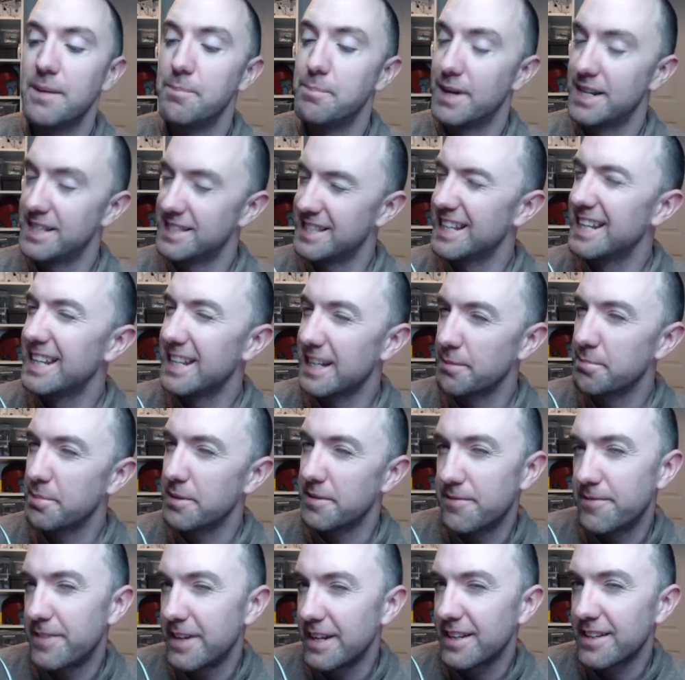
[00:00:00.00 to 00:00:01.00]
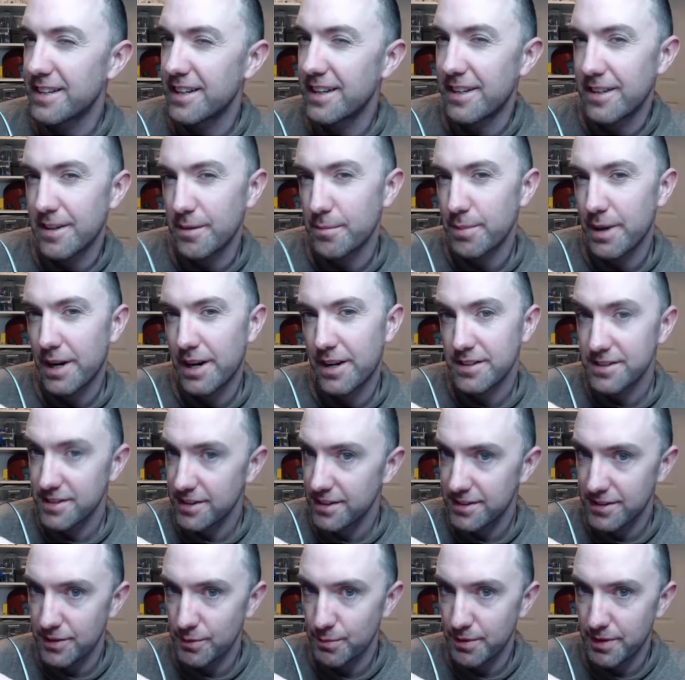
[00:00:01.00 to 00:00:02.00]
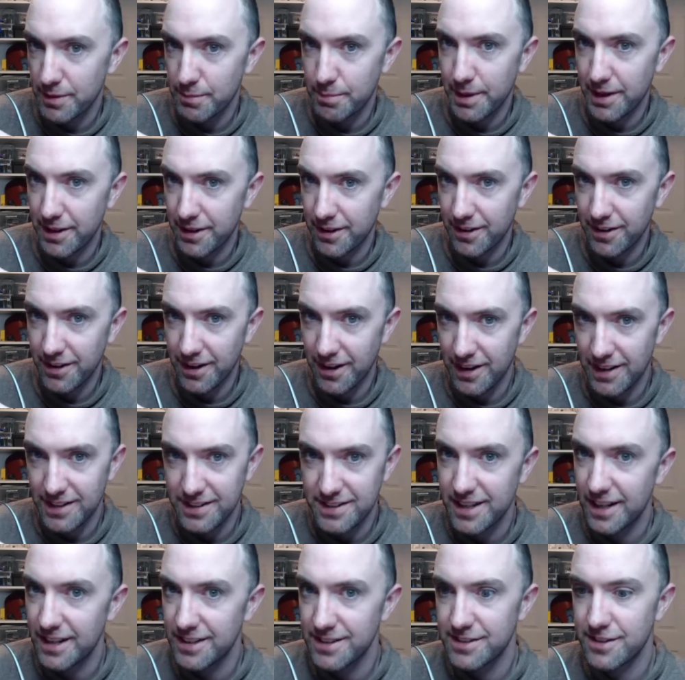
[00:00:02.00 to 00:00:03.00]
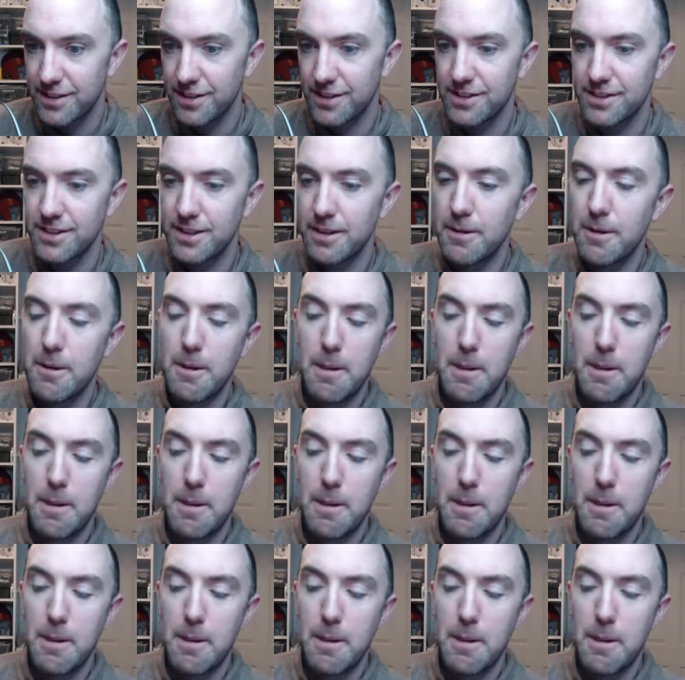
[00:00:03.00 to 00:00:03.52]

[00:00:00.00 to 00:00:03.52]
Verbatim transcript: but it's a little bit finicky compared to some of the better sensors.